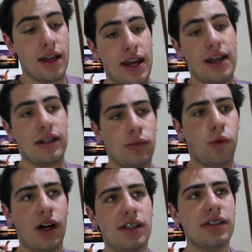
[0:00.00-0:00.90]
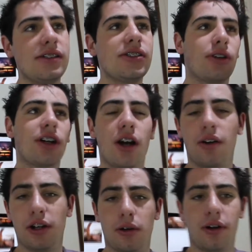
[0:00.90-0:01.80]
and one sort of
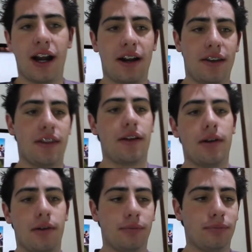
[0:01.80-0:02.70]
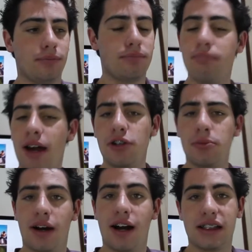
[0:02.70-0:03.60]
going around the
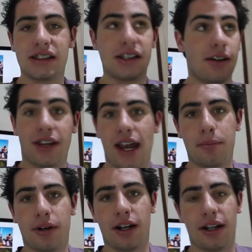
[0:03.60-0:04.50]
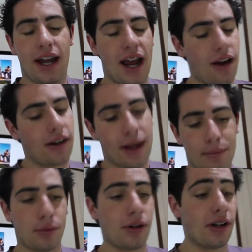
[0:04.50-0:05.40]
manual parts of a camera and how a
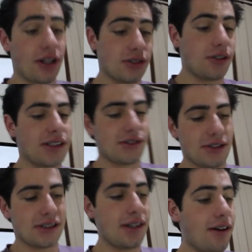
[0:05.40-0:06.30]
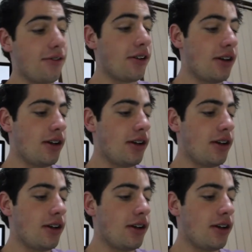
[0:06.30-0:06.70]
camera works, all that sort of stuff.